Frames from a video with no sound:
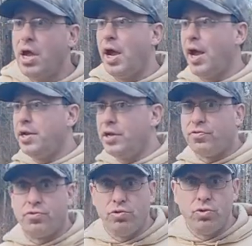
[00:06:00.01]
And
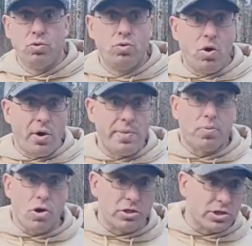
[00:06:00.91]
if you are a
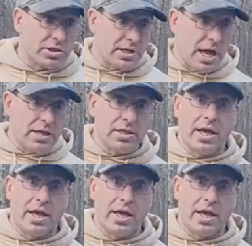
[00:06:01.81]
person that